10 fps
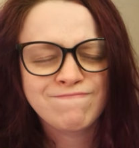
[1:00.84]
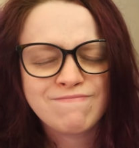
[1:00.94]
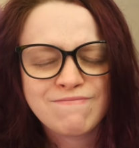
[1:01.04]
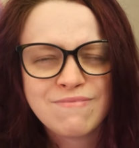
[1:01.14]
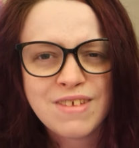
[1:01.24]

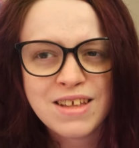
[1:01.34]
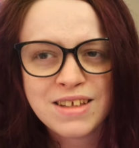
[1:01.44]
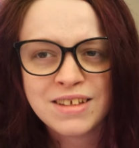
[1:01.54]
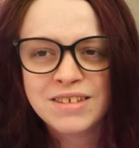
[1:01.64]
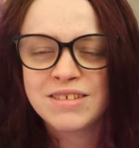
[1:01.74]

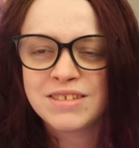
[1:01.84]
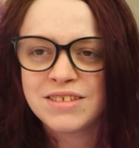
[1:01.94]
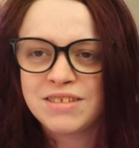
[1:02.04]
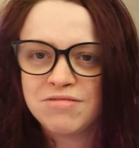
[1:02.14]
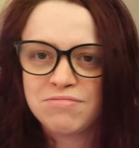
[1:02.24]

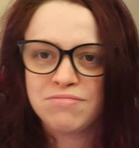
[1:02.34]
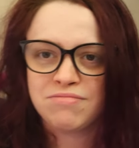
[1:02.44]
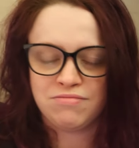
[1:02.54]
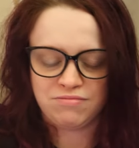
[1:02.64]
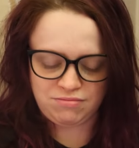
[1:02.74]

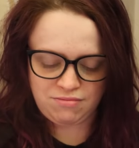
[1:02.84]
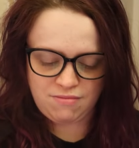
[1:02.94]
No one is speaking in this clip.